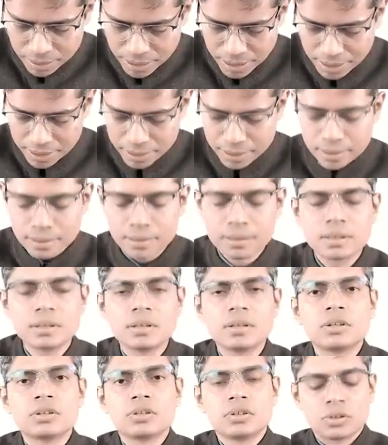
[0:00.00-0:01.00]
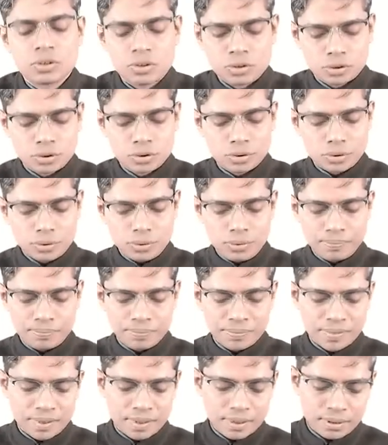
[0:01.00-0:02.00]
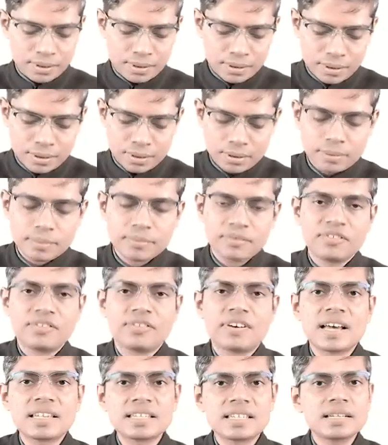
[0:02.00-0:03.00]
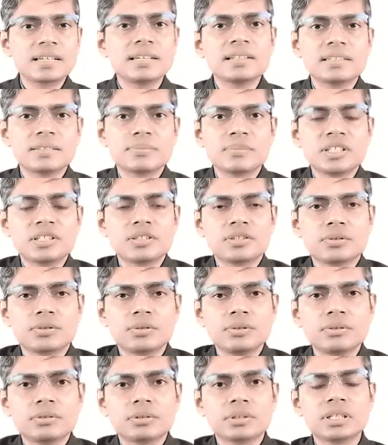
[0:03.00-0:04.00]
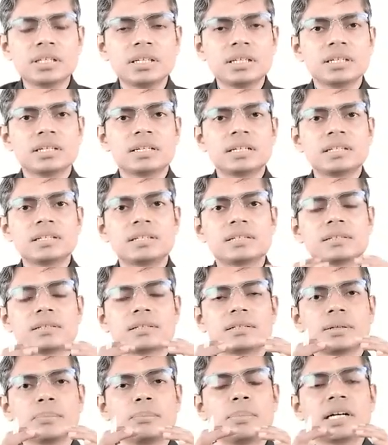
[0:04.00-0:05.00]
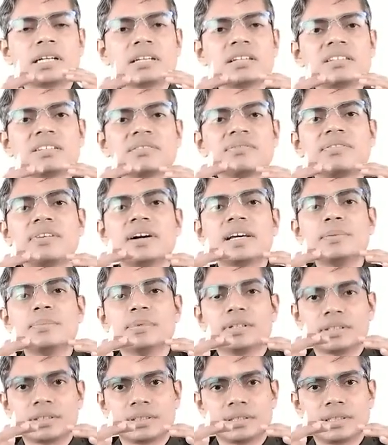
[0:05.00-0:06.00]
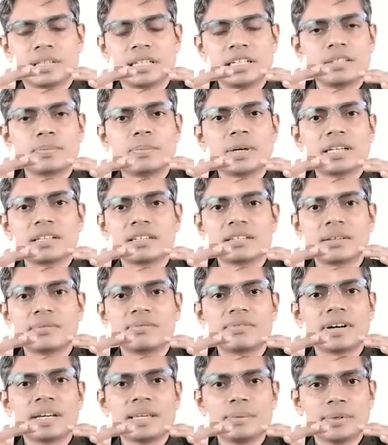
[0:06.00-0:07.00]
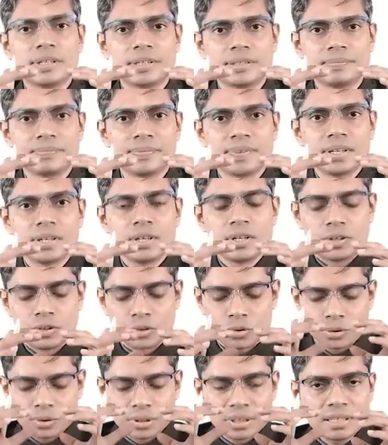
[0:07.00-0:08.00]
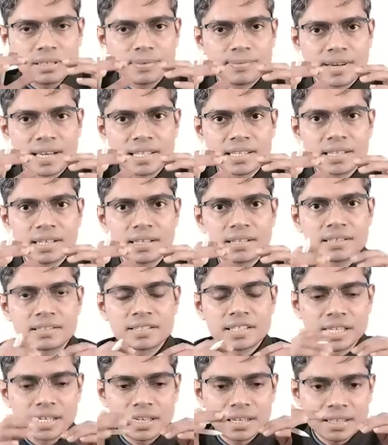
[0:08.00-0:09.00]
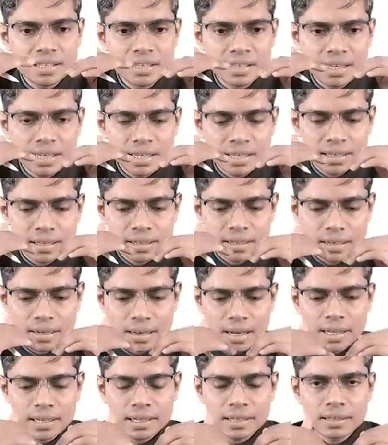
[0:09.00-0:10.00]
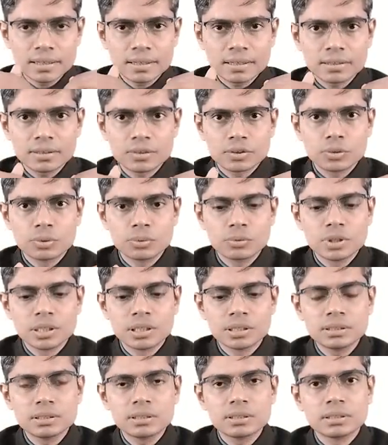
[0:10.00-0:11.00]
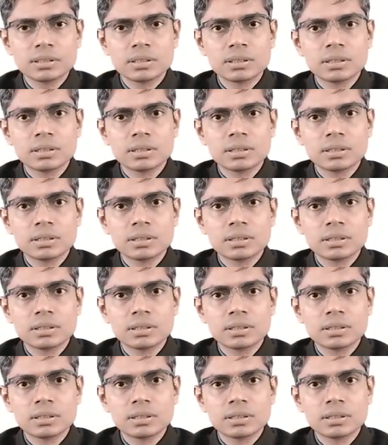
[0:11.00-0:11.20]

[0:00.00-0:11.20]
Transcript: right? So fascicles means, it is bundles of fiber. It is bundles of fiber. So these fascicles generally they run through the